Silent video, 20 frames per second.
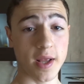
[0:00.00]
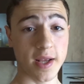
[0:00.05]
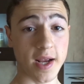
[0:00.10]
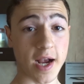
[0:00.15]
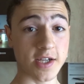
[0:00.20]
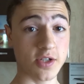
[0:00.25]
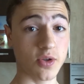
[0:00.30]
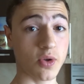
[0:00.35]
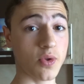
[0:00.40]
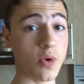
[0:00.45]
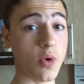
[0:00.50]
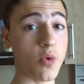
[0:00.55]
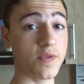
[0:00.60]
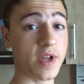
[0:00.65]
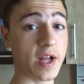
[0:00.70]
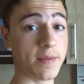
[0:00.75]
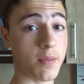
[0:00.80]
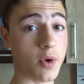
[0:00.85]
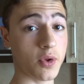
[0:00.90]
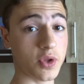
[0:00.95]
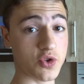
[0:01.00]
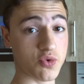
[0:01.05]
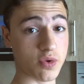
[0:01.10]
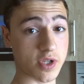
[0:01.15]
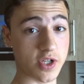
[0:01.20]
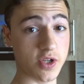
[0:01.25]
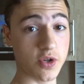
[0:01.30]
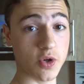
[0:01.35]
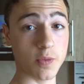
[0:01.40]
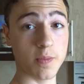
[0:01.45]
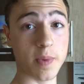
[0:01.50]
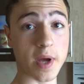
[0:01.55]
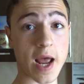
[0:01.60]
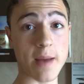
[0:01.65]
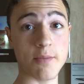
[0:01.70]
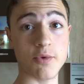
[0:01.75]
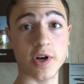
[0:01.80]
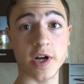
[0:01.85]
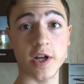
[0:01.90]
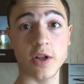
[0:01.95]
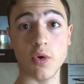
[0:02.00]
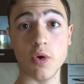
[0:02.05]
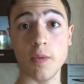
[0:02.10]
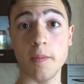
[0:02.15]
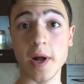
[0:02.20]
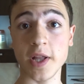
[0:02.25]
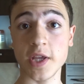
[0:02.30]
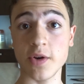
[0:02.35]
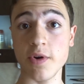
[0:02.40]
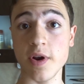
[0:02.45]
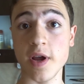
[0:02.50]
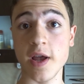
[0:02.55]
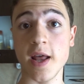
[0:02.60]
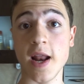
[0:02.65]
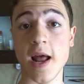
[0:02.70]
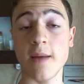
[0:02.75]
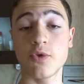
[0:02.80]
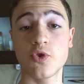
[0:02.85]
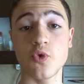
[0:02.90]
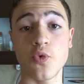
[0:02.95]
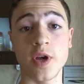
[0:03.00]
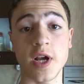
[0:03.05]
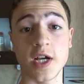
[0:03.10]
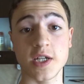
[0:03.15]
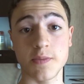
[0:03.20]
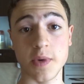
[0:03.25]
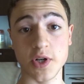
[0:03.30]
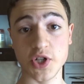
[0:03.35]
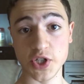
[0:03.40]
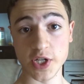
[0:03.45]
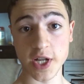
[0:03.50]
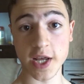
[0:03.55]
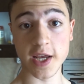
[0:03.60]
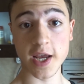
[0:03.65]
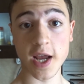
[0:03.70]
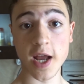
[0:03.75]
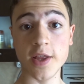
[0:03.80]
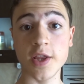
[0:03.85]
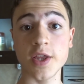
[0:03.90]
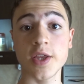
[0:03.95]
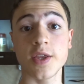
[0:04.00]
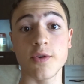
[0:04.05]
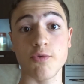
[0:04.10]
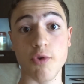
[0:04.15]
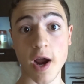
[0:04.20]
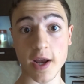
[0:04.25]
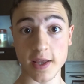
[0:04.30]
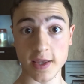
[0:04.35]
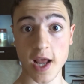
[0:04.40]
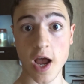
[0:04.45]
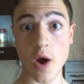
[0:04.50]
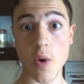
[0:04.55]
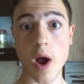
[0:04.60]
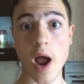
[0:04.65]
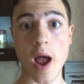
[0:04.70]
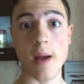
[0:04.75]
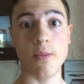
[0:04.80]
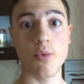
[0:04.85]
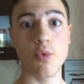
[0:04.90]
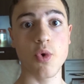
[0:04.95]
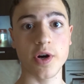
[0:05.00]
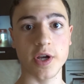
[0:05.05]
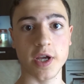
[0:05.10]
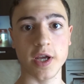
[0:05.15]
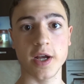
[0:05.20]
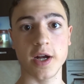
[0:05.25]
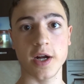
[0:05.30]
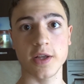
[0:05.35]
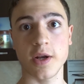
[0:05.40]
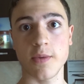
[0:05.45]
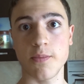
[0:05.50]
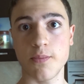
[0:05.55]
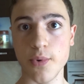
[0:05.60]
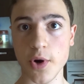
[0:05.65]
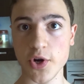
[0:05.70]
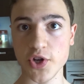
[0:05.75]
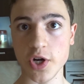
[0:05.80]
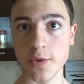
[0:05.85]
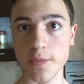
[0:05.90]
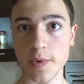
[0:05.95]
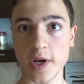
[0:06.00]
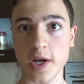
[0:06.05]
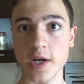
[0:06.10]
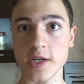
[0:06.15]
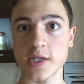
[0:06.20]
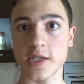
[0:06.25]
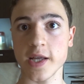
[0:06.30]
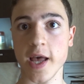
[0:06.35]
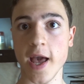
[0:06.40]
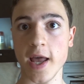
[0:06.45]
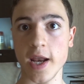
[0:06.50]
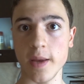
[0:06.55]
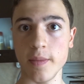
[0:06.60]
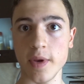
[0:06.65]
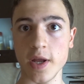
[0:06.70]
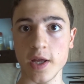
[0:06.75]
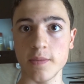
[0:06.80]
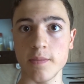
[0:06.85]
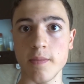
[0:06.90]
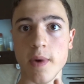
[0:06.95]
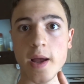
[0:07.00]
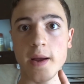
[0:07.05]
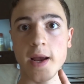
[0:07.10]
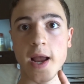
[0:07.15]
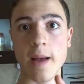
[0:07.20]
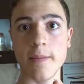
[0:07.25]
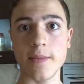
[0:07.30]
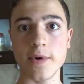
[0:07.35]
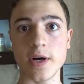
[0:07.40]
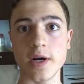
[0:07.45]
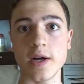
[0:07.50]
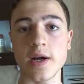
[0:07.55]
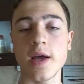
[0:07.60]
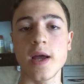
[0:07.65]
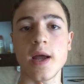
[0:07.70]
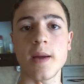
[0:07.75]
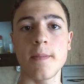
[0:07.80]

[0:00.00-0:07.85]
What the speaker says: Guys, don't know if that montage was good, but I'm running low on battery and I'm doing as much as I can. Right now I'm working under pressure because any minute my camera